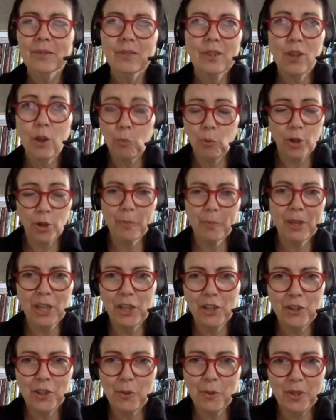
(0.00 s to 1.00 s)
what am I going to
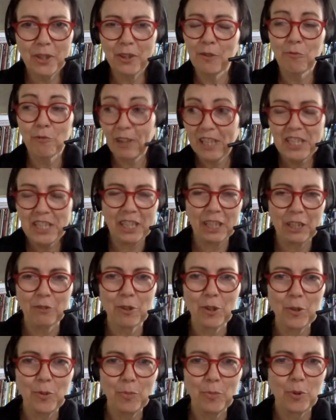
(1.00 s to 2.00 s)
do with the reading
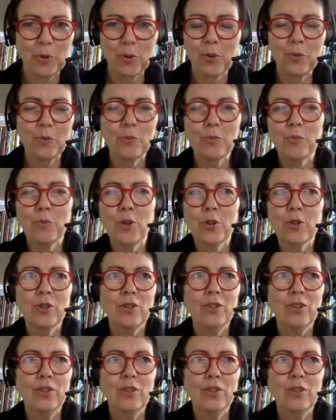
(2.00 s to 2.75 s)
group, or what